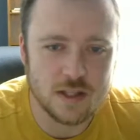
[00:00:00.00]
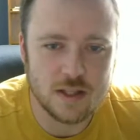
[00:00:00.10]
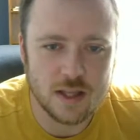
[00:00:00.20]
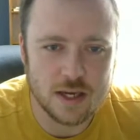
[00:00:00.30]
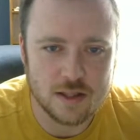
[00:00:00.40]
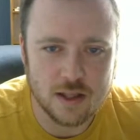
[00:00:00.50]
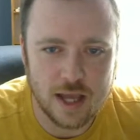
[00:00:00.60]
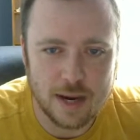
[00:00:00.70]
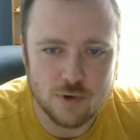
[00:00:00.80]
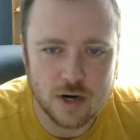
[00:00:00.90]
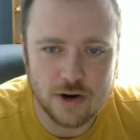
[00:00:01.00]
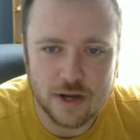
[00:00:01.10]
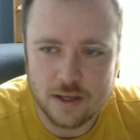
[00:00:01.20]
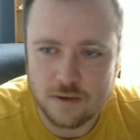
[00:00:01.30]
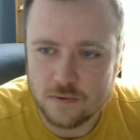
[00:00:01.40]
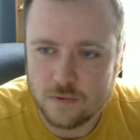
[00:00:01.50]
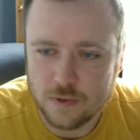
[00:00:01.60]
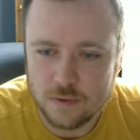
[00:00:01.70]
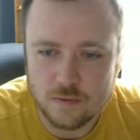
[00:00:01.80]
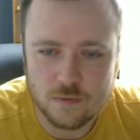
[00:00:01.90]
than like the library and what
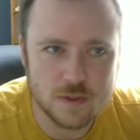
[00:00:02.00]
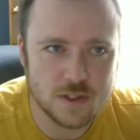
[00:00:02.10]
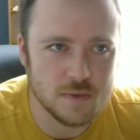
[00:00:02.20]
some of